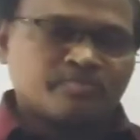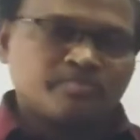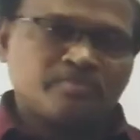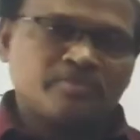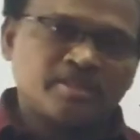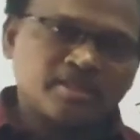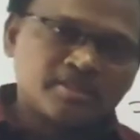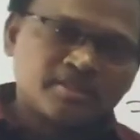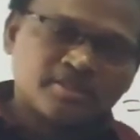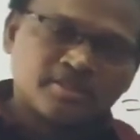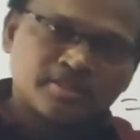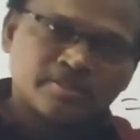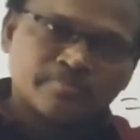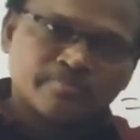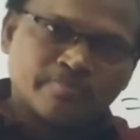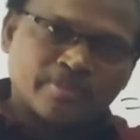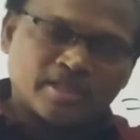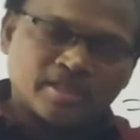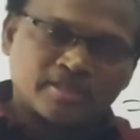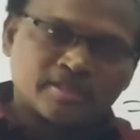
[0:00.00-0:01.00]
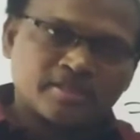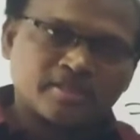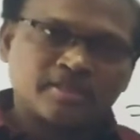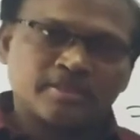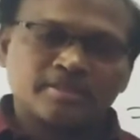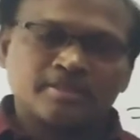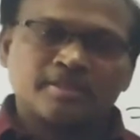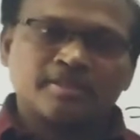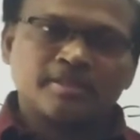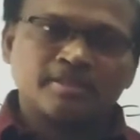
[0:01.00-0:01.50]
This
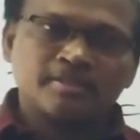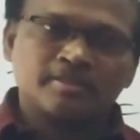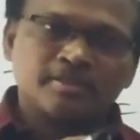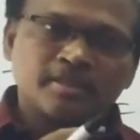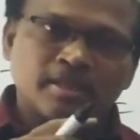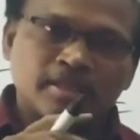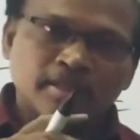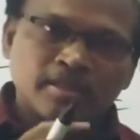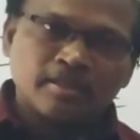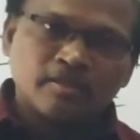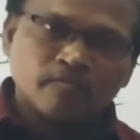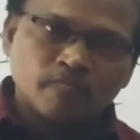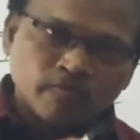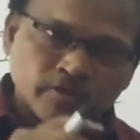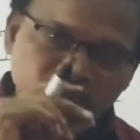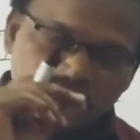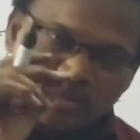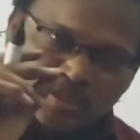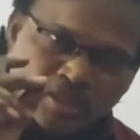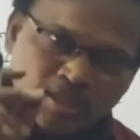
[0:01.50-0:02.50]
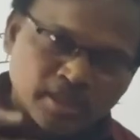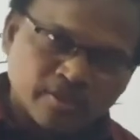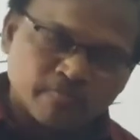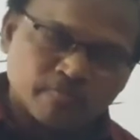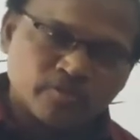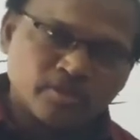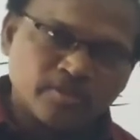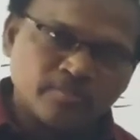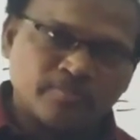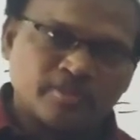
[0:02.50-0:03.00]
matrix is the inverse
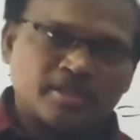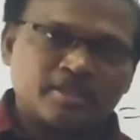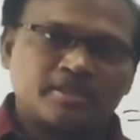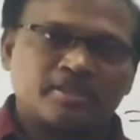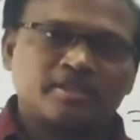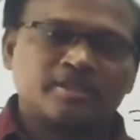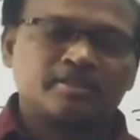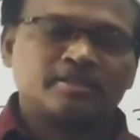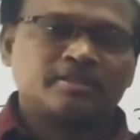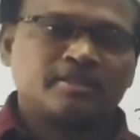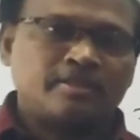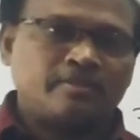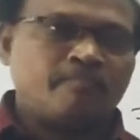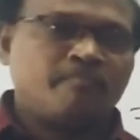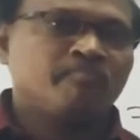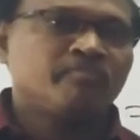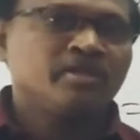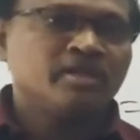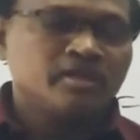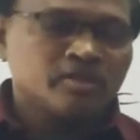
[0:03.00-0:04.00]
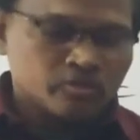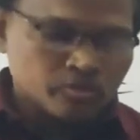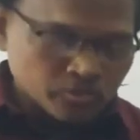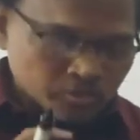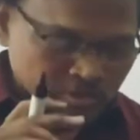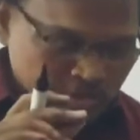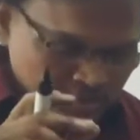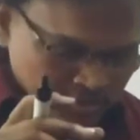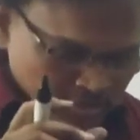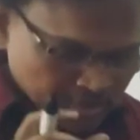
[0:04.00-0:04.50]
of the matrix A. So
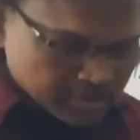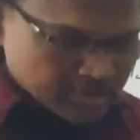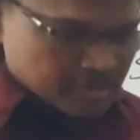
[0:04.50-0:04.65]
this is